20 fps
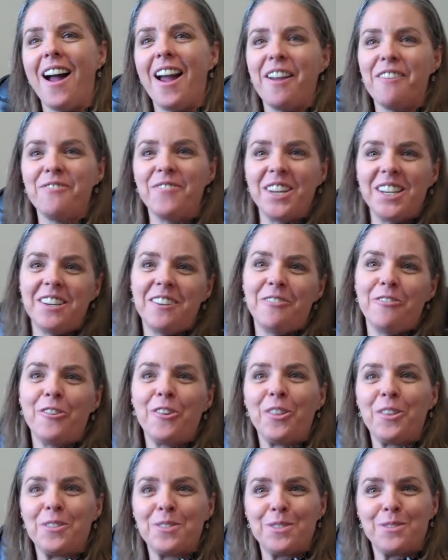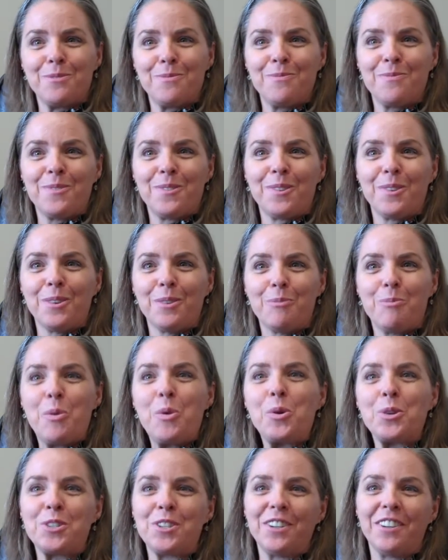I have funding for the
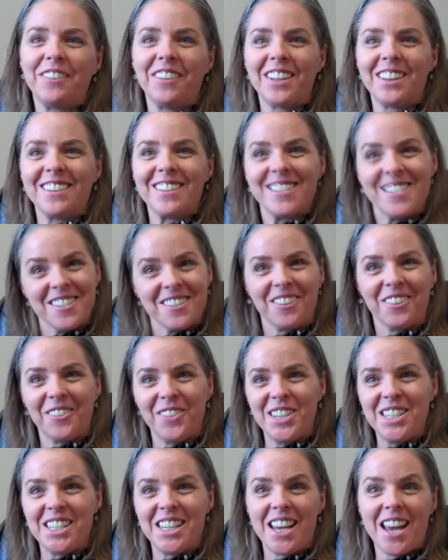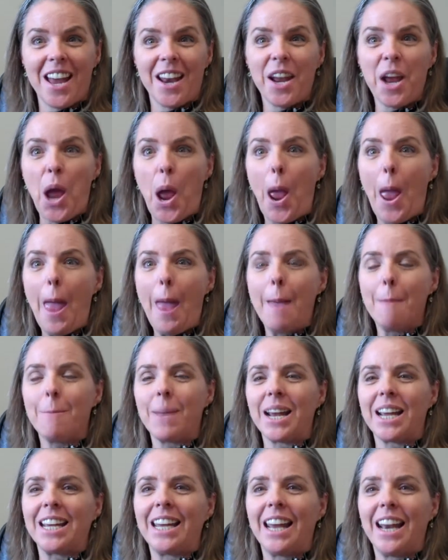portion of it that's in Louisiana,
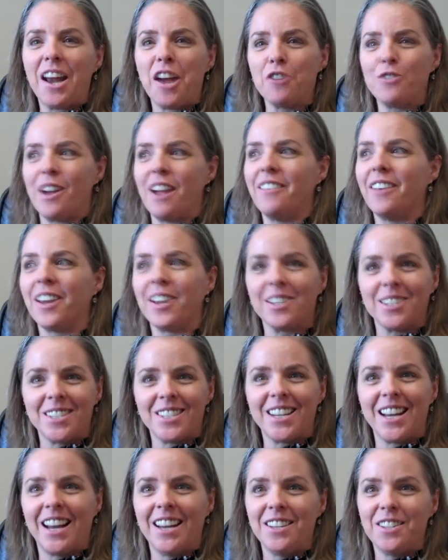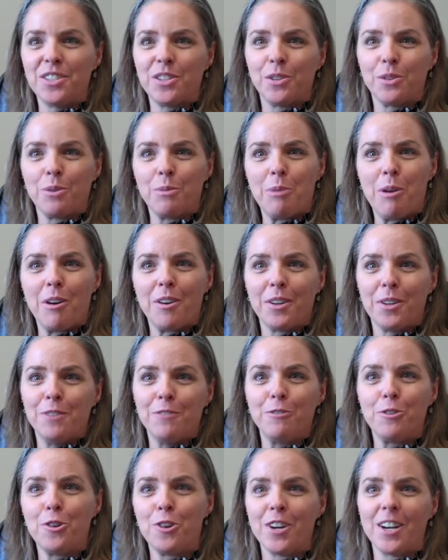but I cannot drive out of state. So the part in
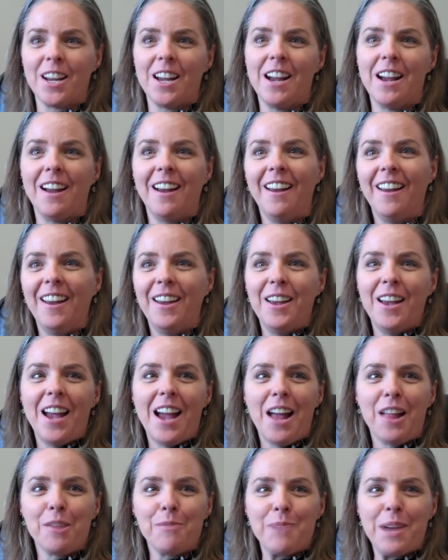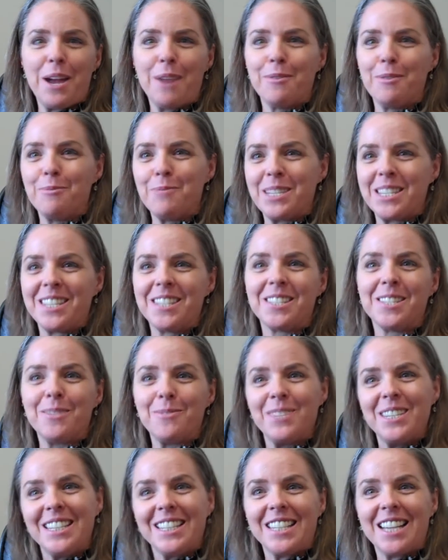Florida, Alabama,
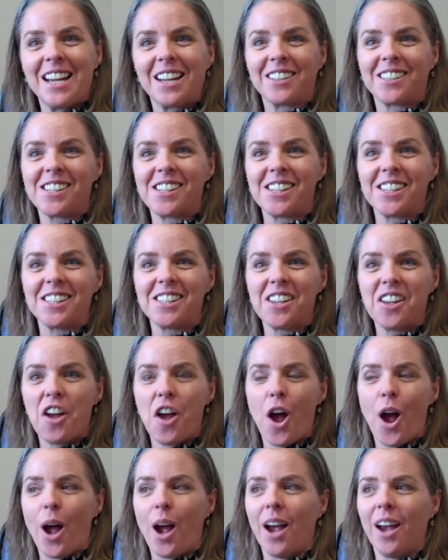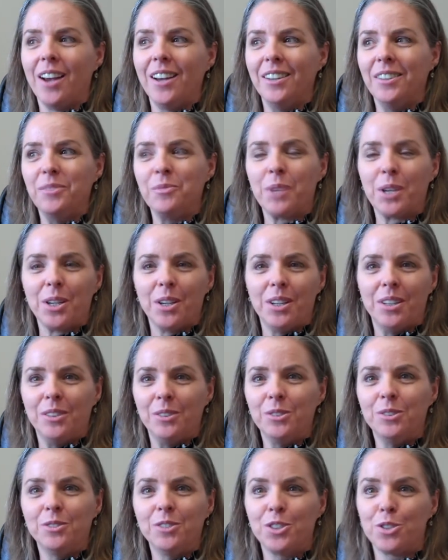Mississippi, and Texas, my
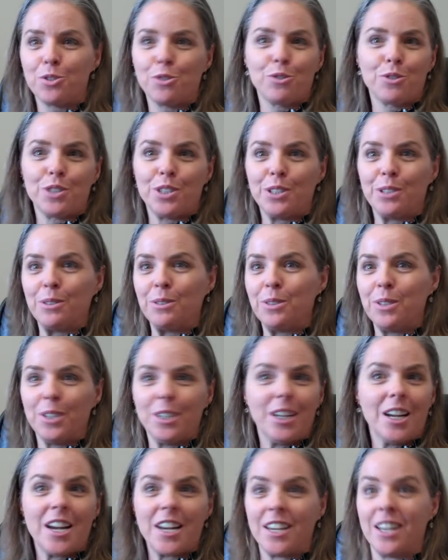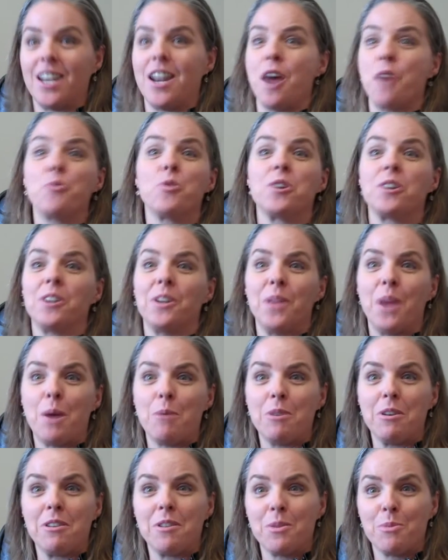student and I cannot work on
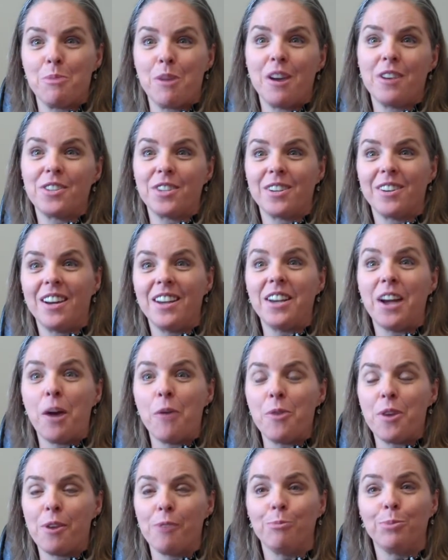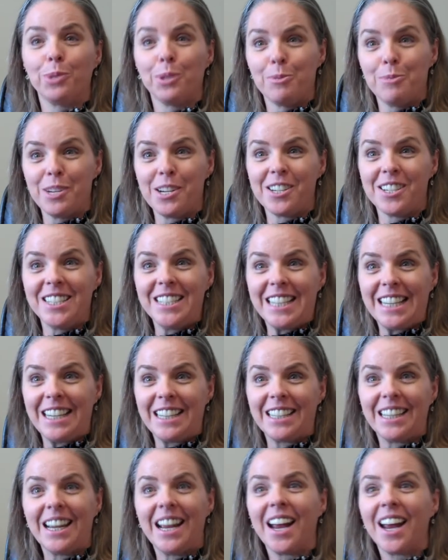that part of the project right now. We have preliminary
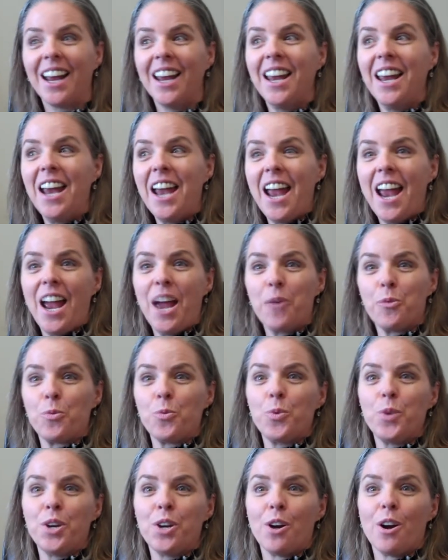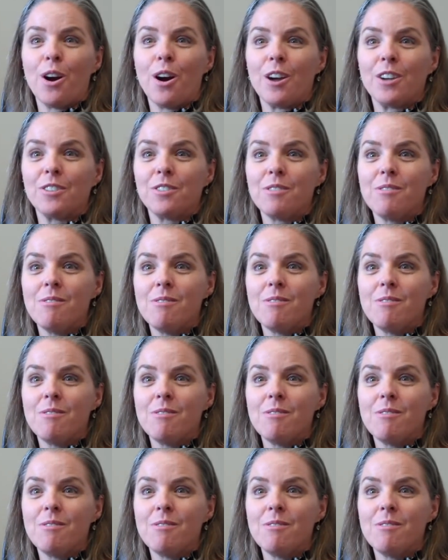data, and we are